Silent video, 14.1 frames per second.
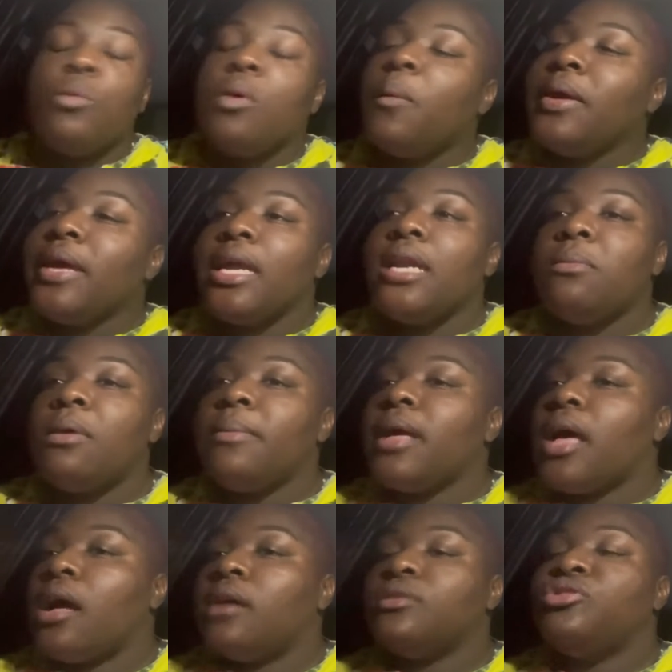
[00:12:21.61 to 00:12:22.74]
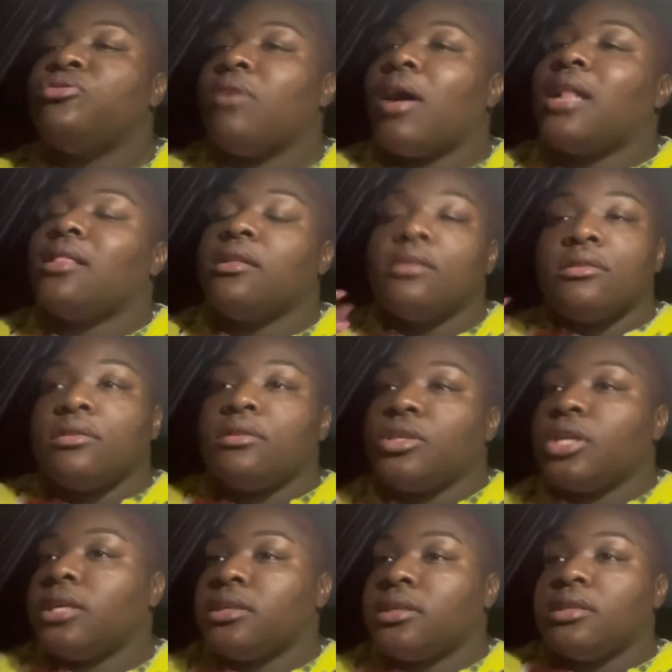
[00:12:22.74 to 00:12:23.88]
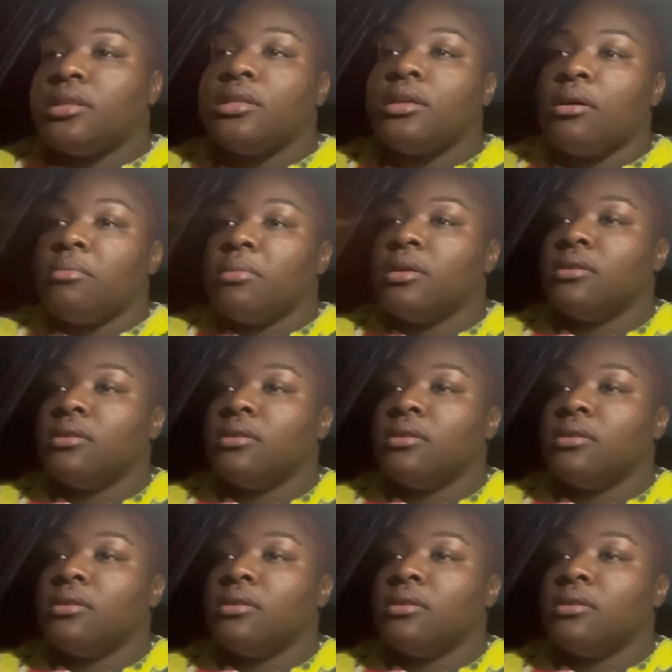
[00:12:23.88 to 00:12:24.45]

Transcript: When we get to mommy house, you gonna have to change it to something.